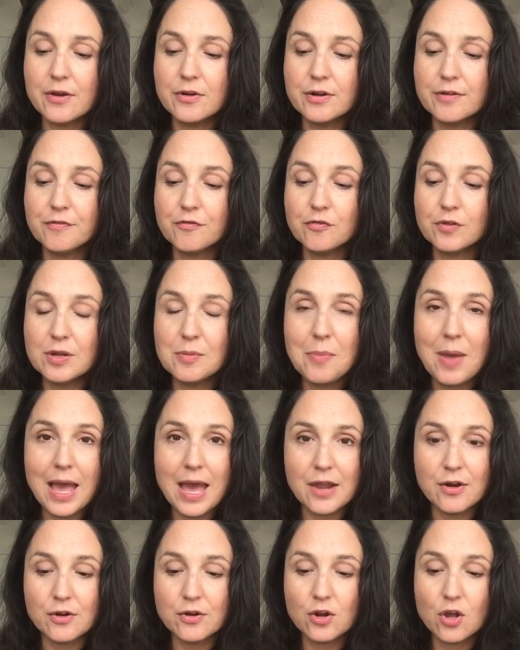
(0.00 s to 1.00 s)
free
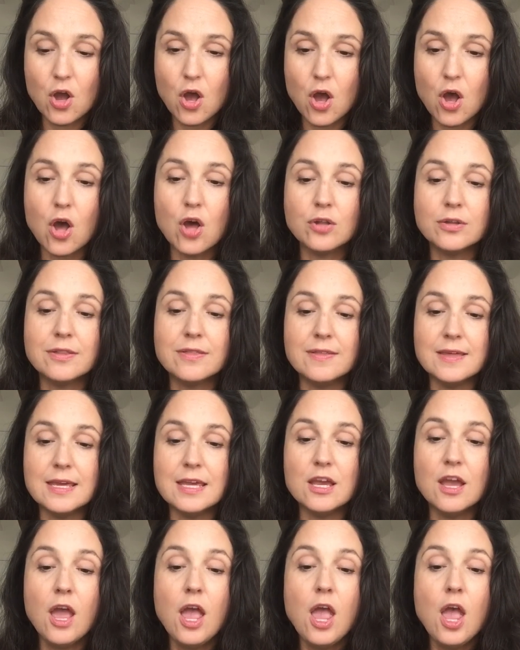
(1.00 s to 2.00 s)
pattern called
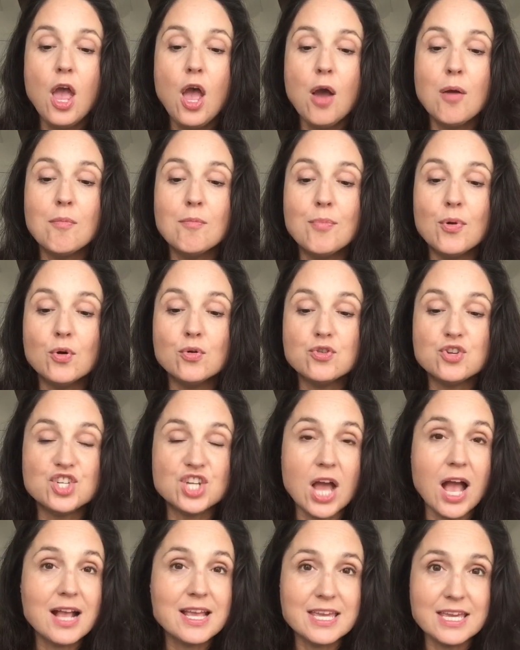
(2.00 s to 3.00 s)
the
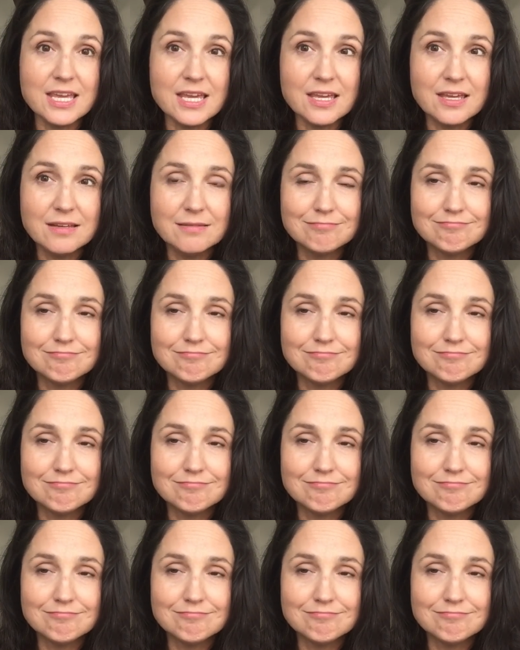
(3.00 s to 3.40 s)
Bojagi